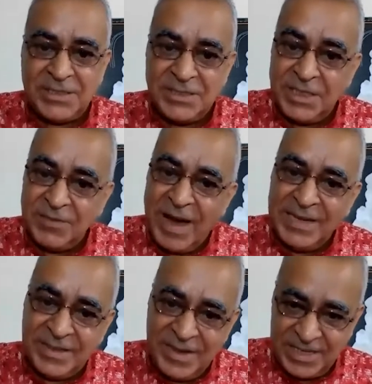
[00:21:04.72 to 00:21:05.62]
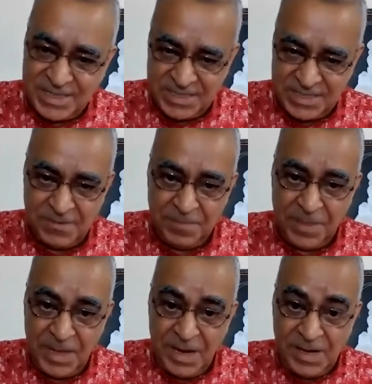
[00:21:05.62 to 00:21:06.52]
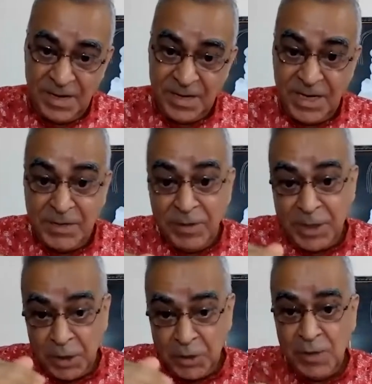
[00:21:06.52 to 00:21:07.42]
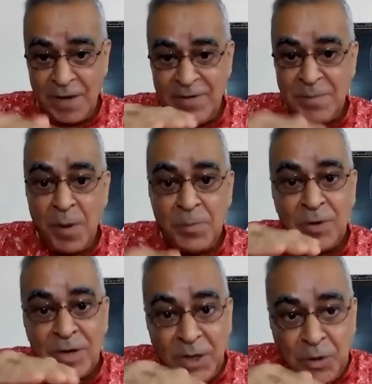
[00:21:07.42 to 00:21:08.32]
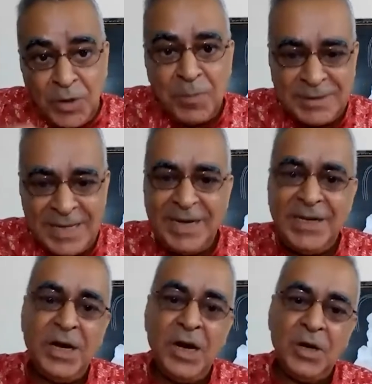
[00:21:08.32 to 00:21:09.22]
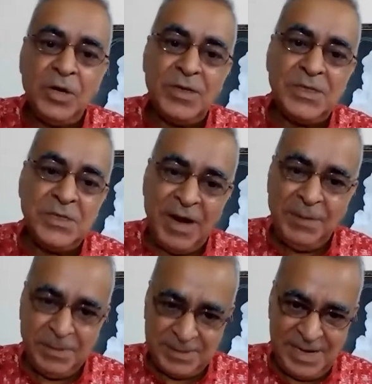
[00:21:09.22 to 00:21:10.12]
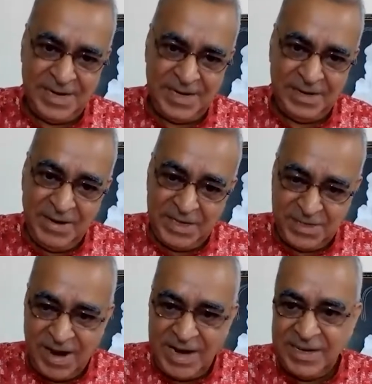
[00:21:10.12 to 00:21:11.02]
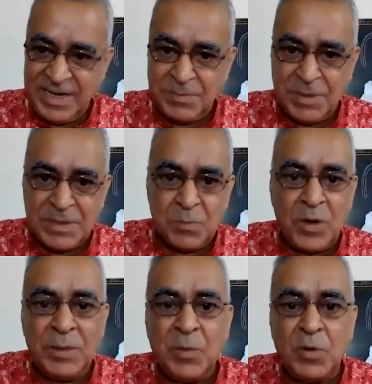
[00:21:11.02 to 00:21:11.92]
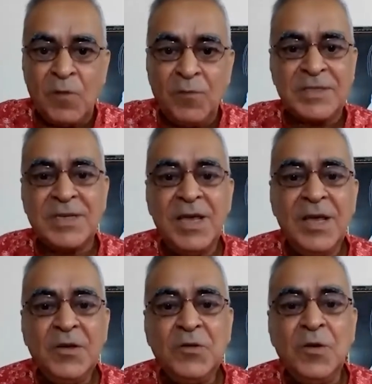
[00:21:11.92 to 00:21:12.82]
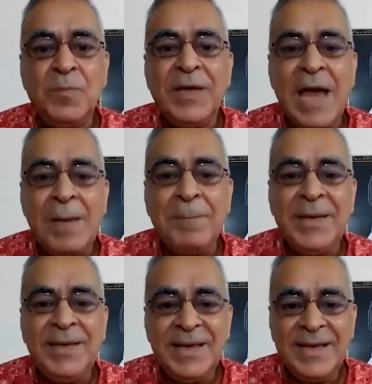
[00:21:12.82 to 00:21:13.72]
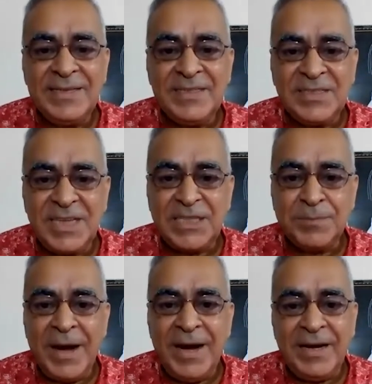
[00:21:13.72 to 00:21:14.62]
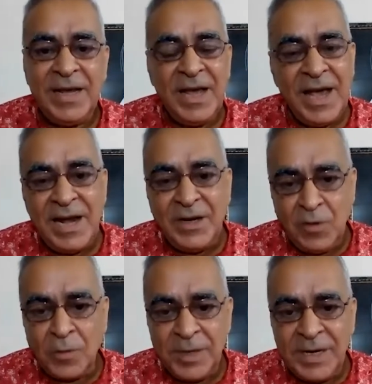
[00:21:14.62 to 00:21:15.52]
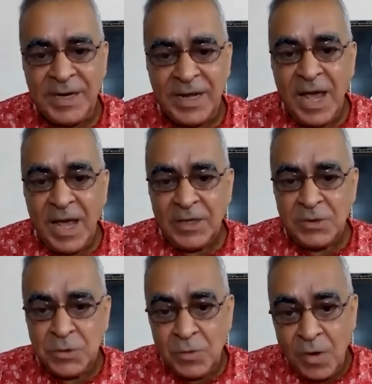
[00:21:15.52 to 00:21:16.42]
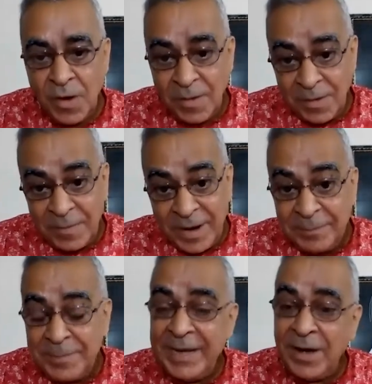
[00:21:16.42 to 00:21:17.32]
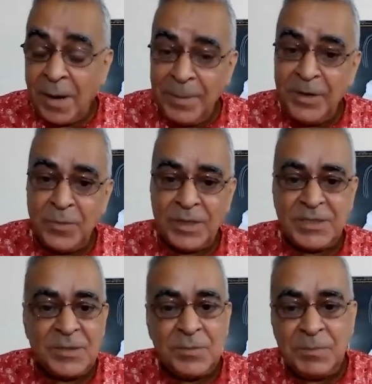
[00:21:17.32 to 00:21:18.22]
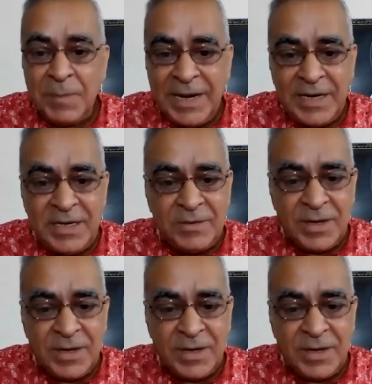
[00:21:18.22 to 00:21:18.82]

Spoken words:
is the divine grace. Take you away from your individual personality towards divine personality. When divine grace becomes more and more obvious, you will be happy, satisfied, and confident. So my humble request to my